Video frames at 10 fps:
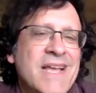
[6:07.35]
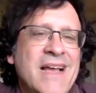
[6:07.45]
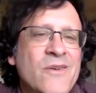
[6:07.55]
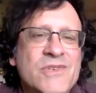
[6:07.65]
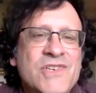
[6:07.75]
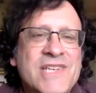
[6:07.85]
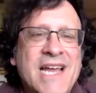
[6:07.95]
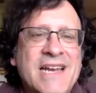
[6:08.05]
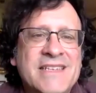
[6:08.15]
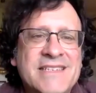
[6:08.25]
I was just
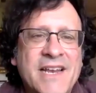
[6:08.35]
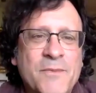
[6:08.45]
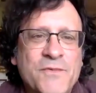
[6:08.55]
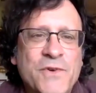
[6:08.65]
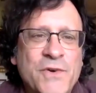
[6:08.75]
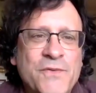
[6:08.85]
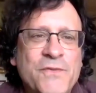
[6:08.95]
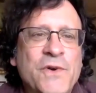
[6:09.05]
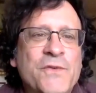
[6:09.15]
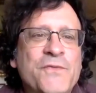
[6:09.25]
kind of set up for
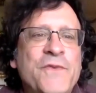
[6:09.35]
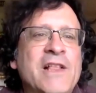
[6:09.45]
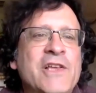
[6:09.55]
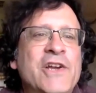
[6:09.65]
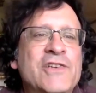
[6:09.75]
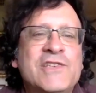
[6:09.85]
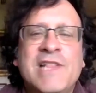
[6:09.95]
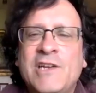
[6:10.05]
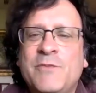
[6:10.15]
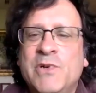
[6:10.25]
failure
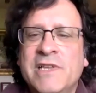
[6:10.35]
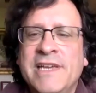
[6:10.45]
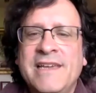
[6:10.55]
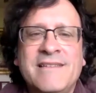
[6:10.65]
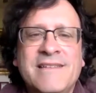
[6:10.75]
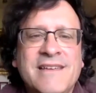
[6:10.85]
/ bullying.